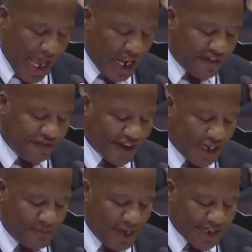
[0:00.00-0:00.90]
and
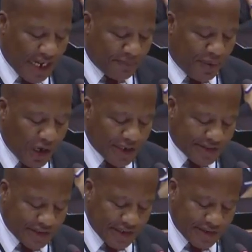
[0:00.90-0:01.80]
fundamental
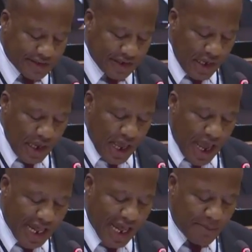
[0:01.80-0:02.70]
policies
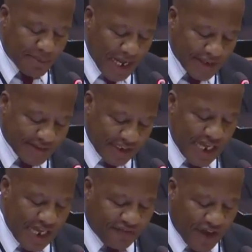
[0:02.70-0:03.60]
and embrace
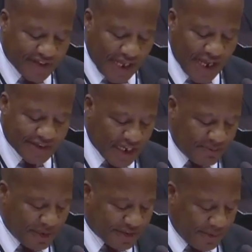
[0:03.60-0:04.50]
EFF's
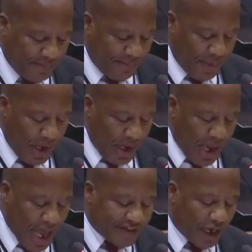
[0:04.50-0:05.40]
extremism
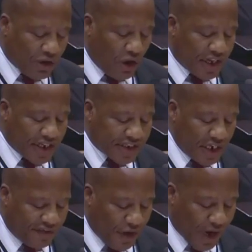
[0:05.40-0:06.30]
as a
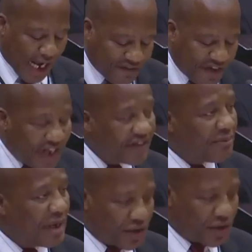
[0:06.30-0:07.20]
condition for governing
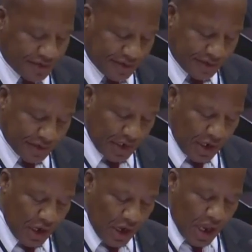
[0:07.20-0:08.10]
the metros.
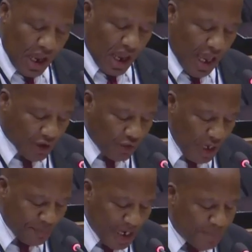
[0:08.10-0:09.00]
Had
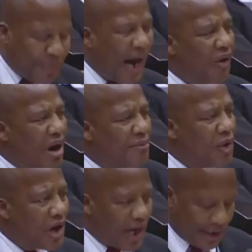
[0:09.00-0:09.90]
we been power
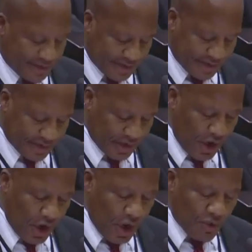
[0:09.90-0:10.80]
mongers,
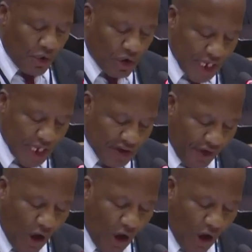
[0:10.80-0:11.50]
we would have